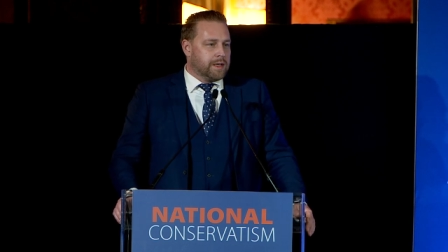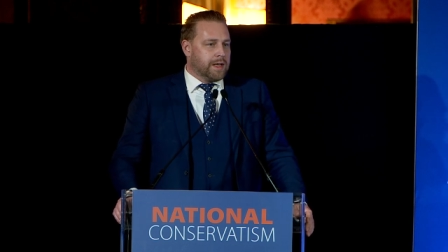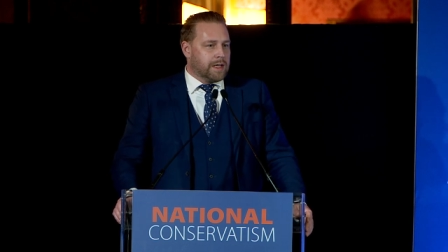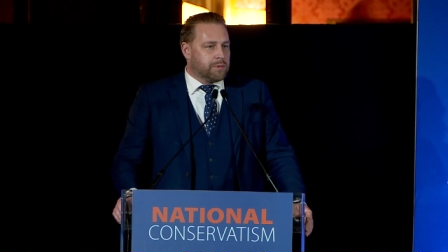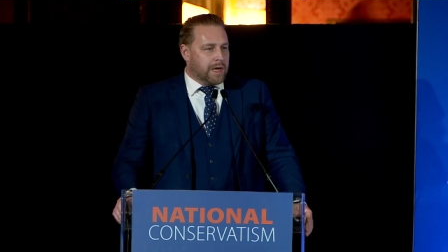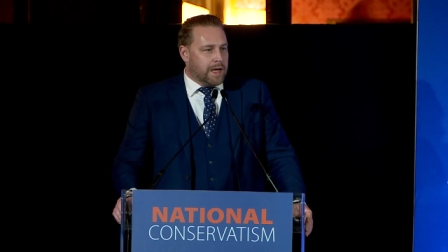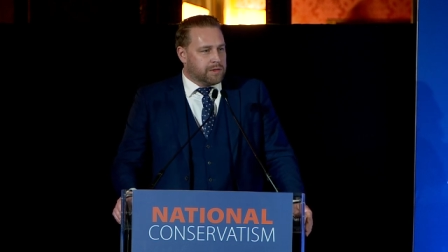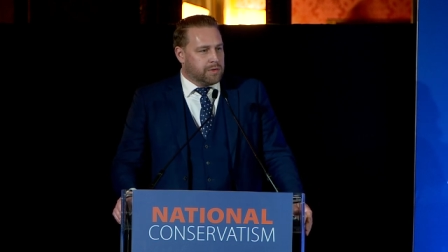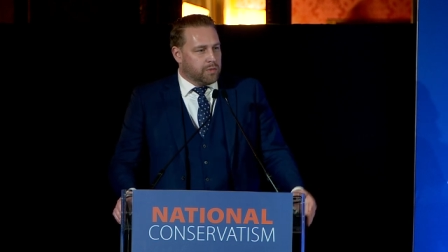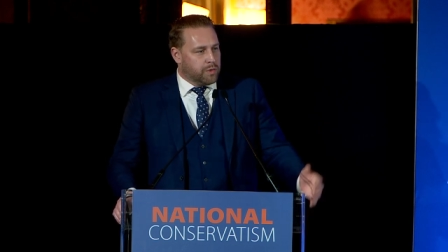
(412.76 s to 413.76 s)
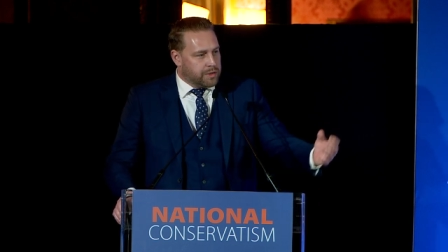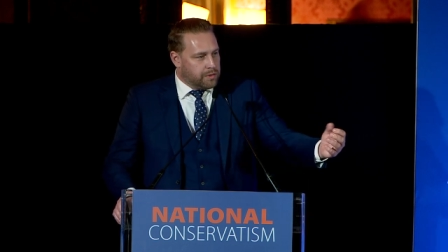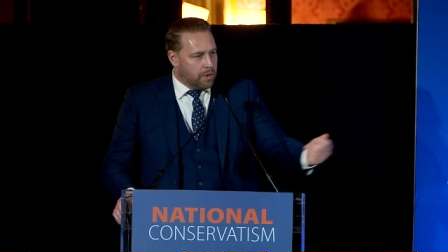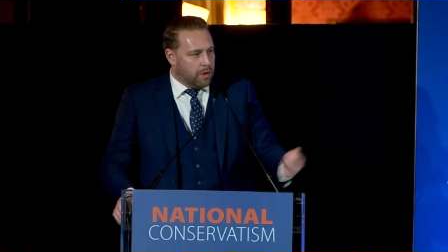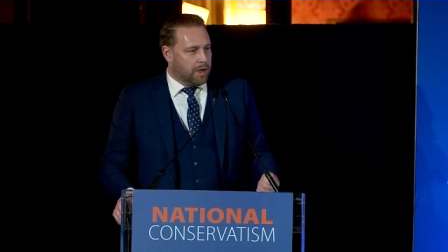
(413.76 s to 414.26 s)
that we had to
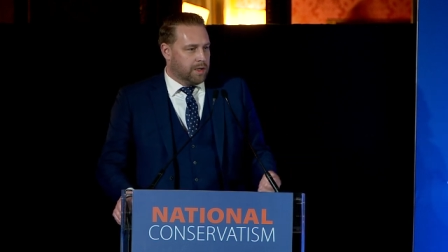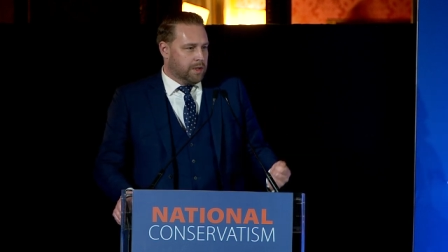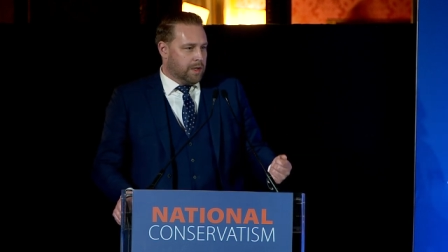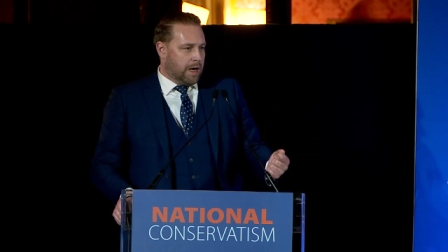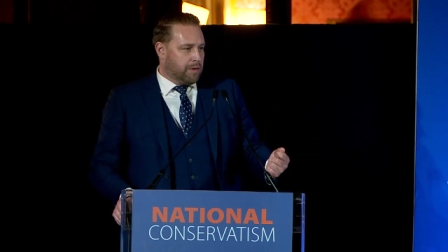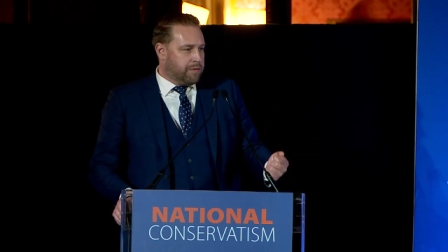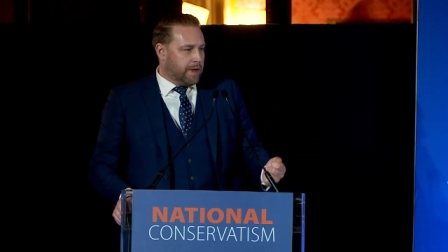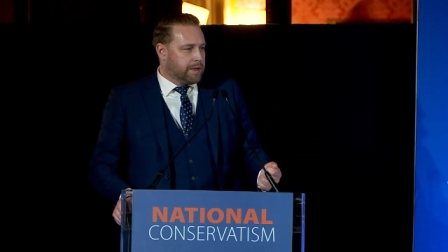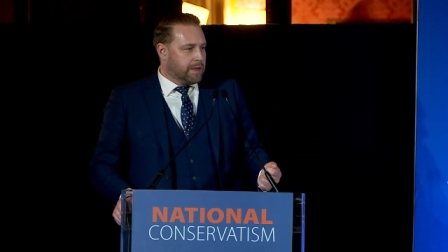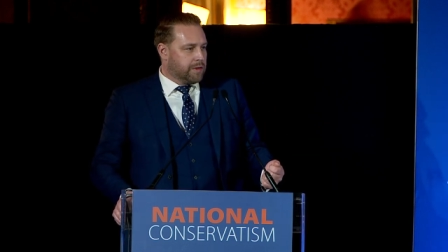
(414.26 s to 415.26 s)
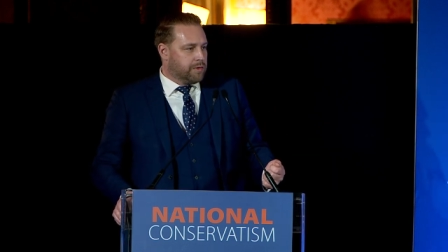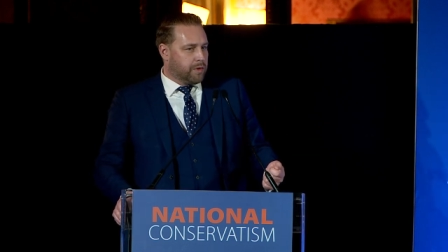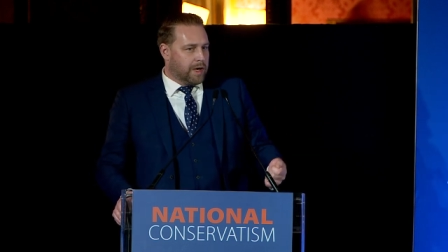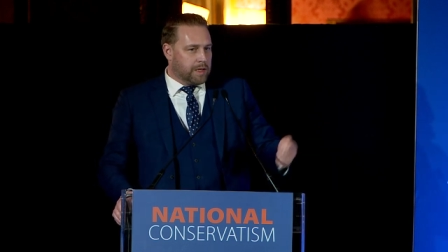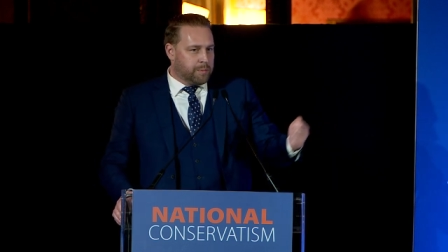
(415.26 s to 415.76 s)
withdraw our fundings
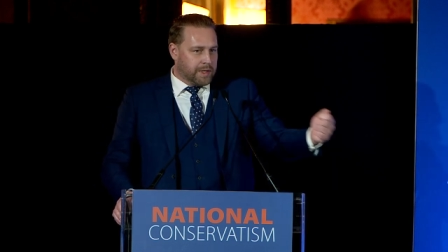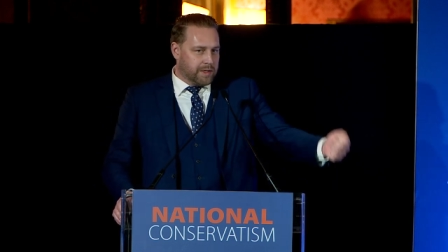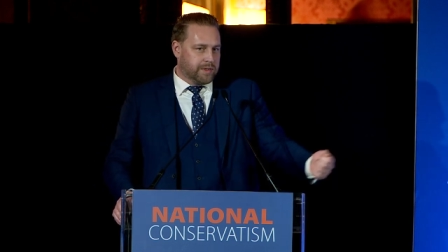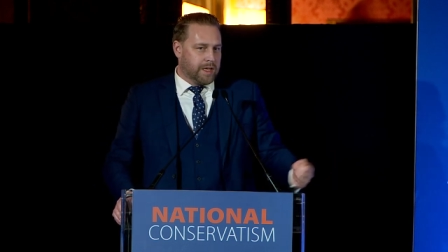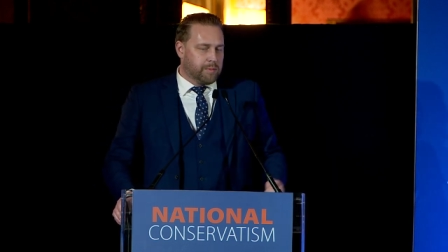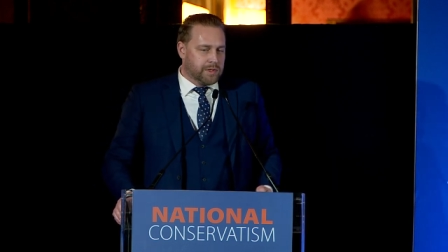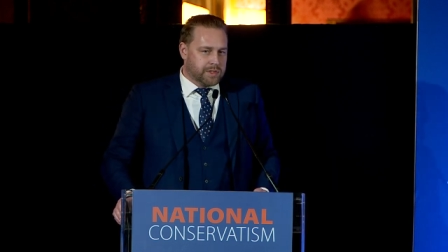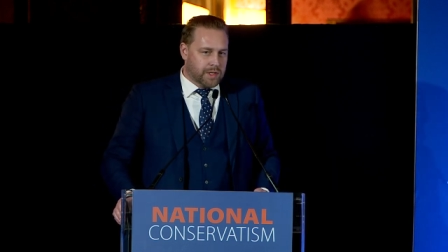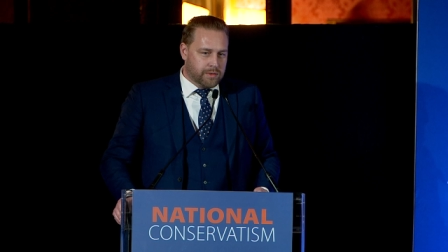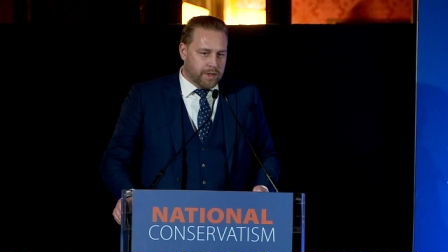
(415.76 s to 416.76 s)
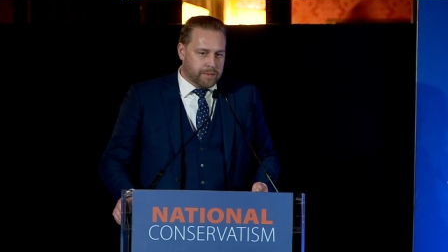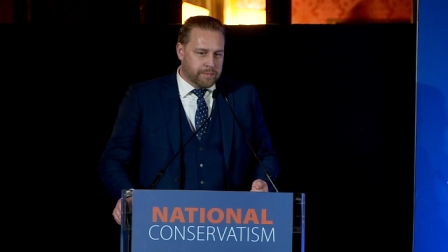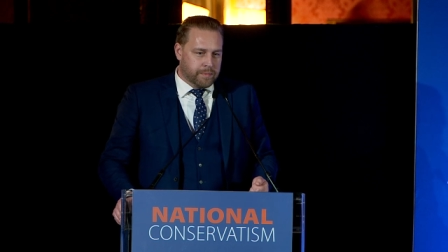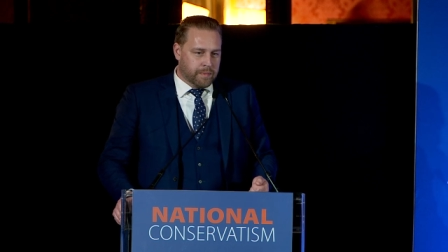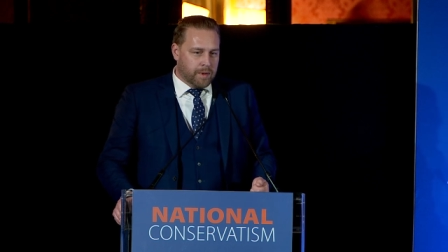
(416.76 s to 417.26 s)
for helping disabled children,
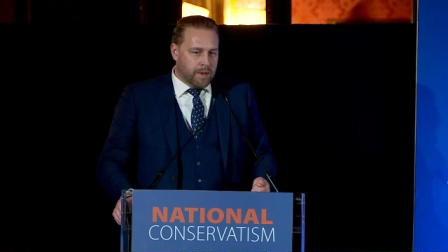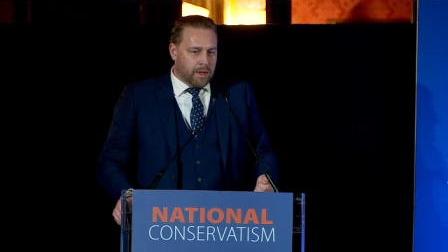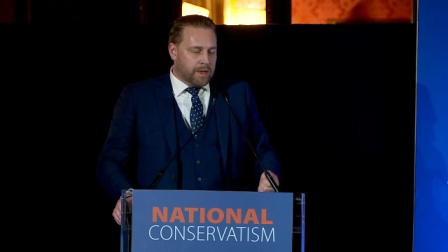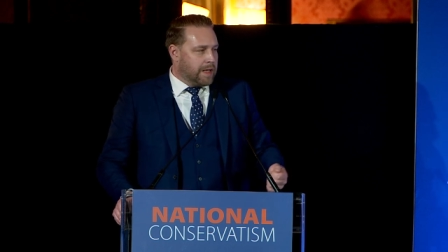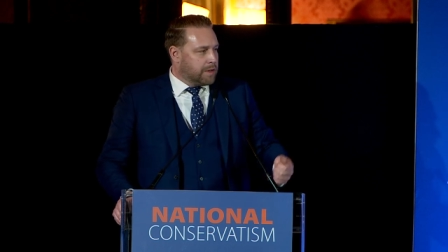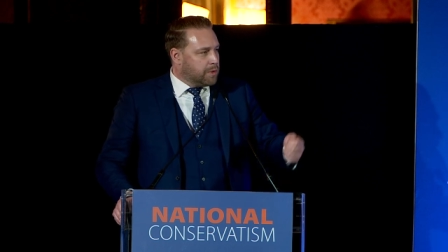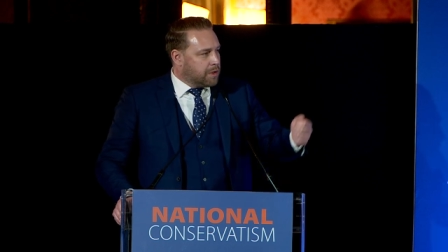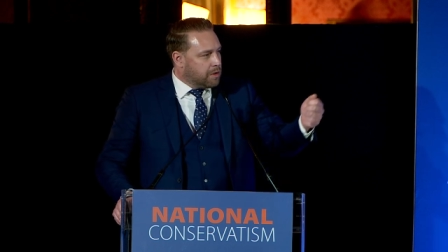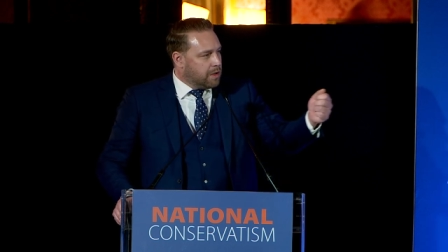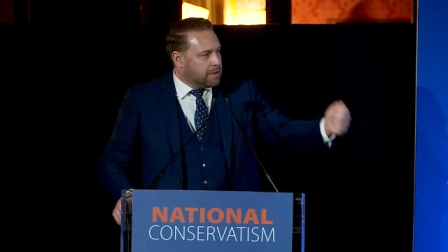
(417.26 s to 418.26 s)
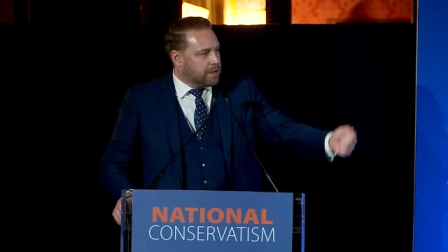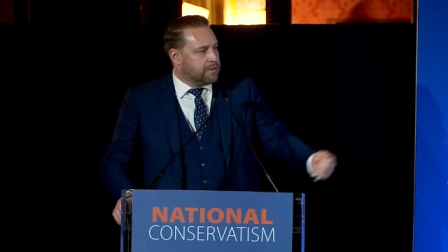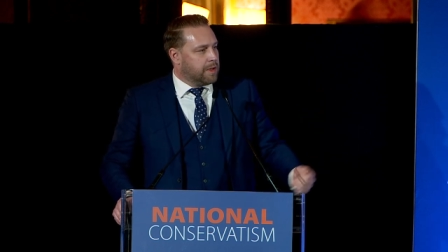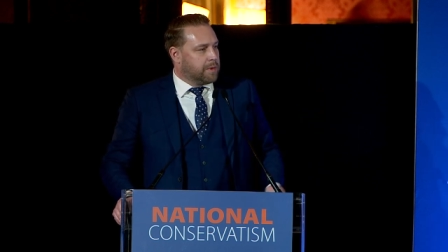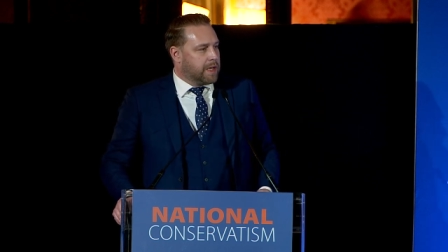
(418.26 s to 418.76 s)
that we could not, in
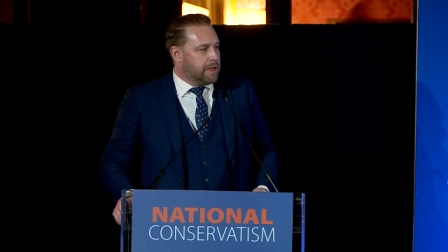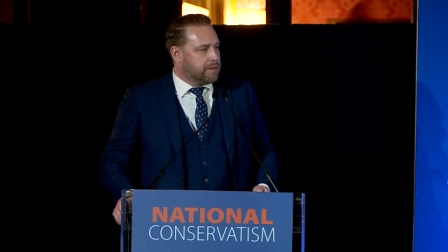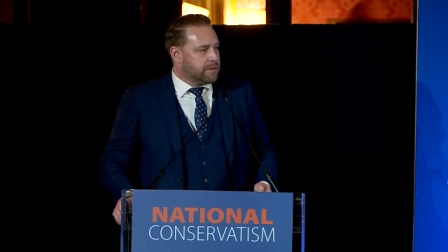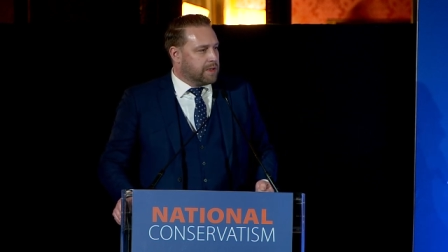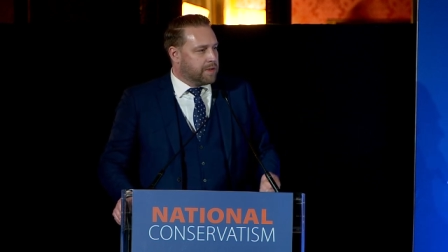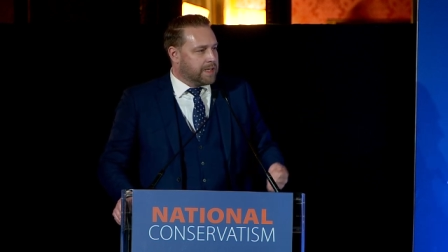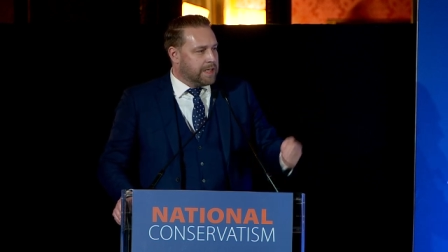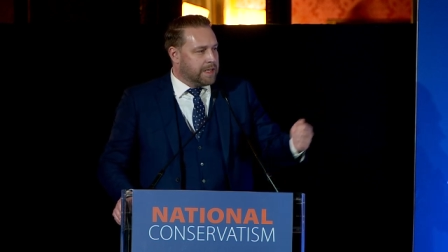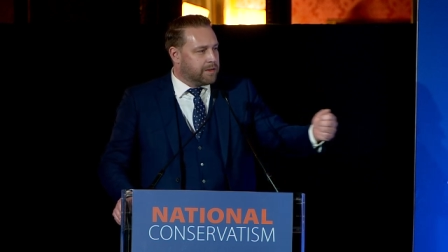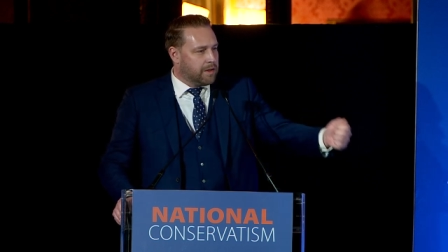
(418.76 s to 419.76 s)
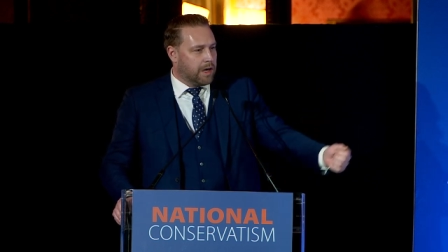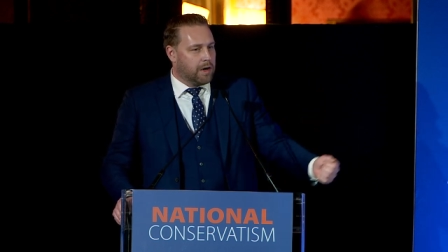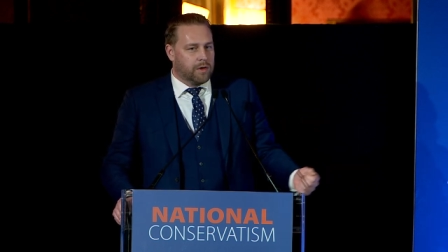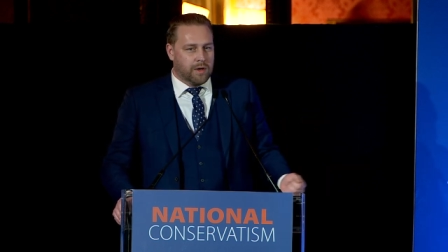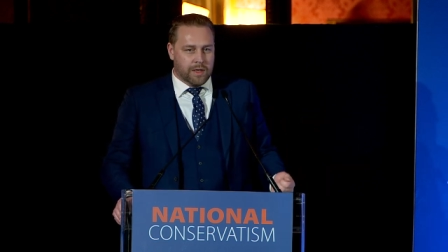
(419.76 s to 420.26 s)
some cases, even heat
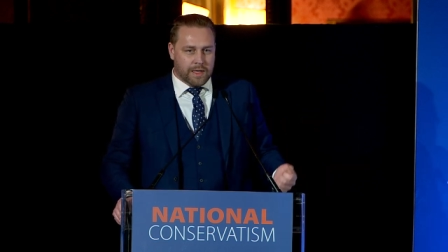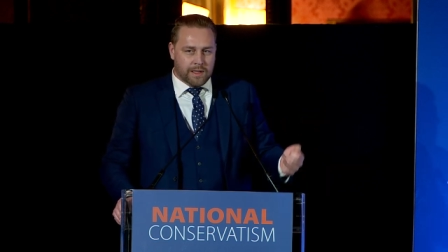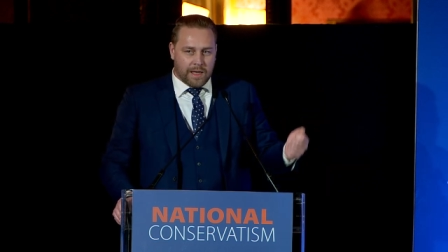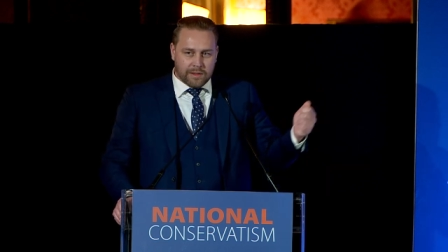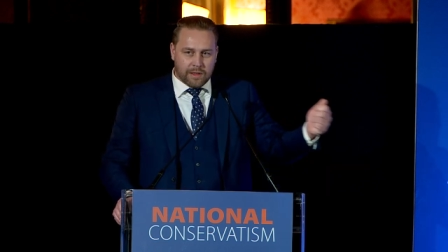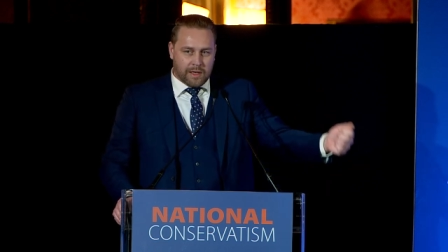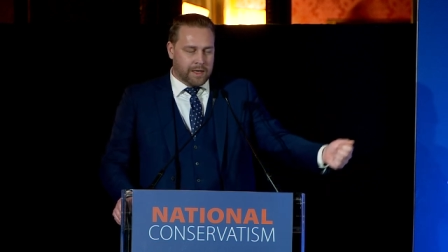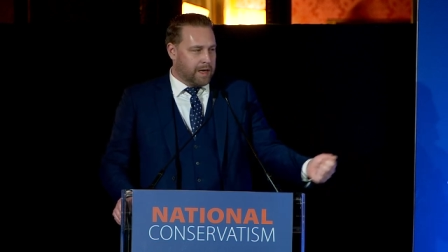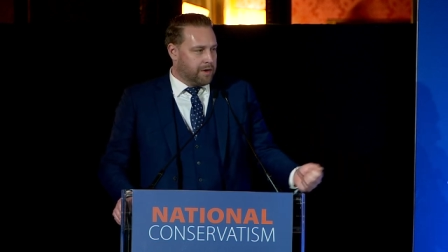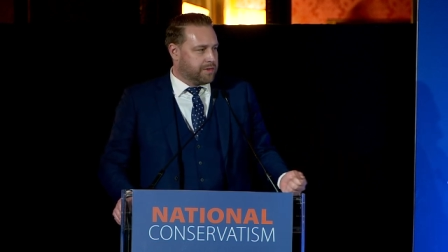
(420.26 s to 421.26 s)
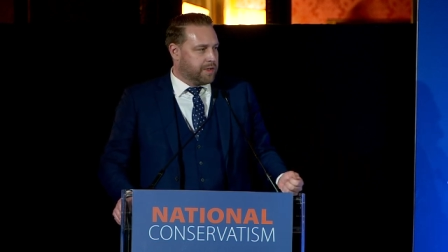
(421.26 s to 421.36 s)
our elderly care